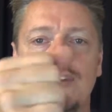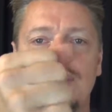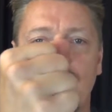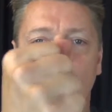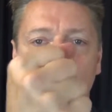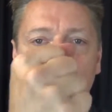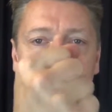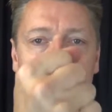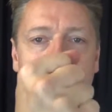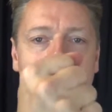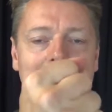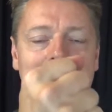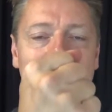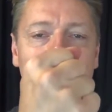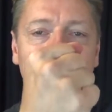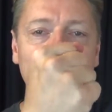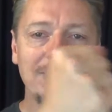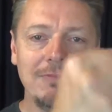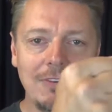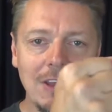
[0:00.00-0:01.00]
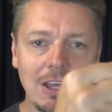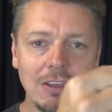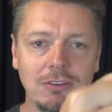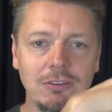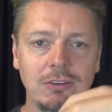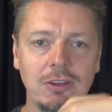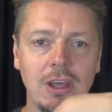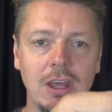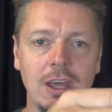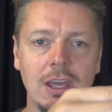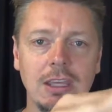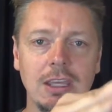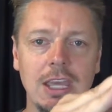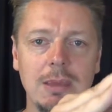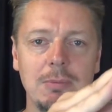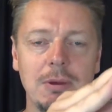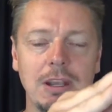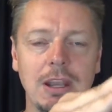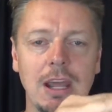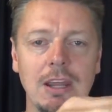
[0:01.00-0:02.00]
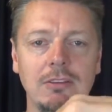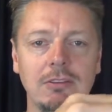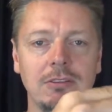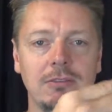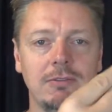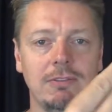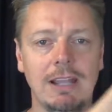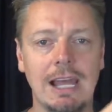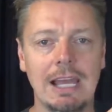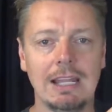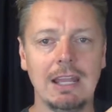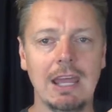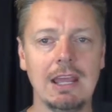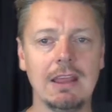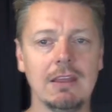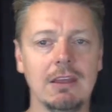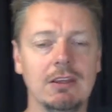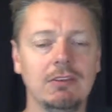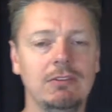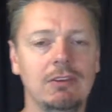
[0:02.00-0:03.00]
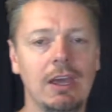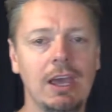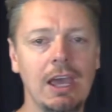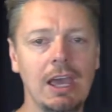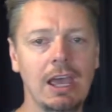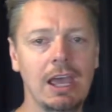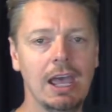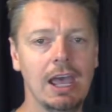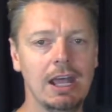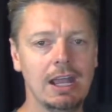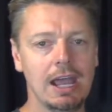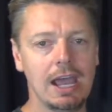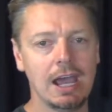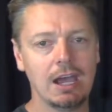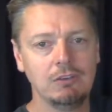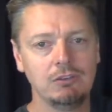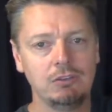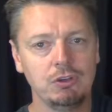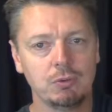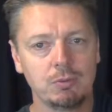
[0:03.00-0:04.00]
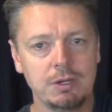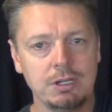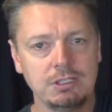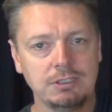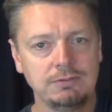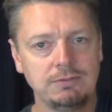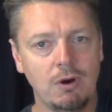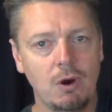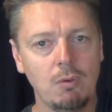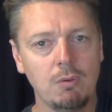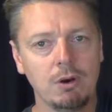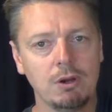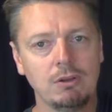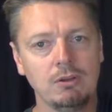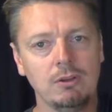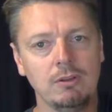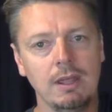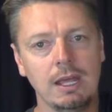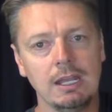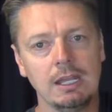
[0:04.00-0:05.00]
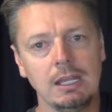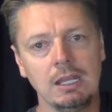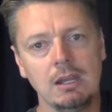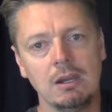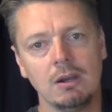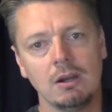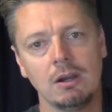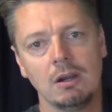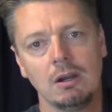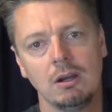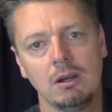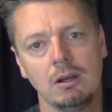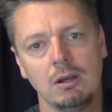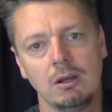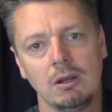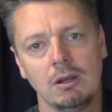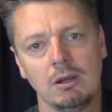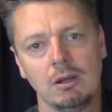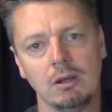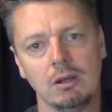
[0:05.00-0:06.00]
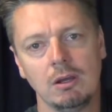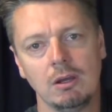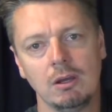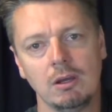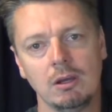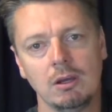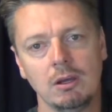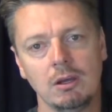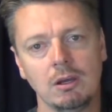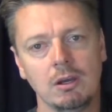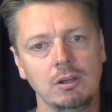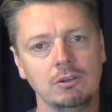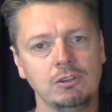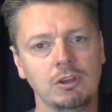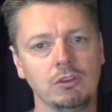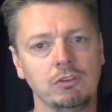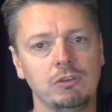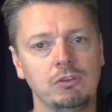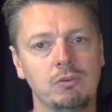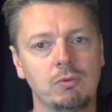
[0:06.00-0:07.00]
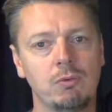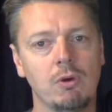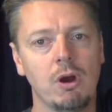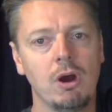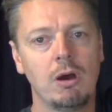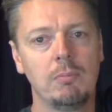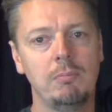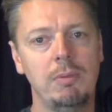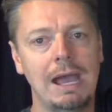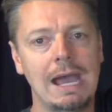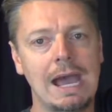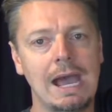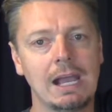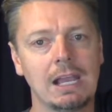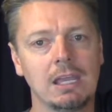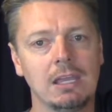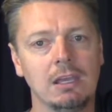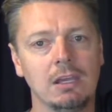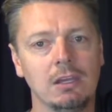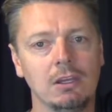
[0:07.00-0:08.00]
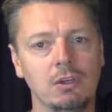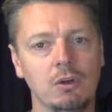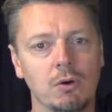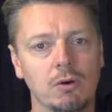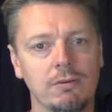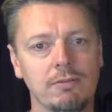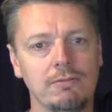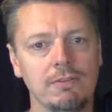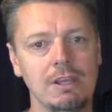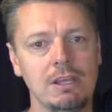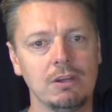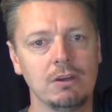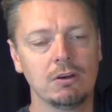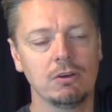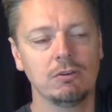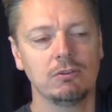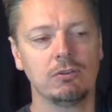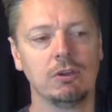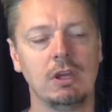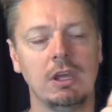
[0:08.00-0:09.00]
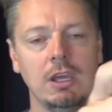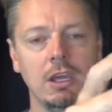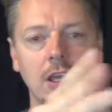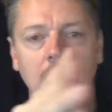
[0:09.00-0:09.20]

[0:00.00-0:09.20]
Don't make a fist. Keep it nice and flat like this. And as you reach forward to that ear, just draw back your fingers.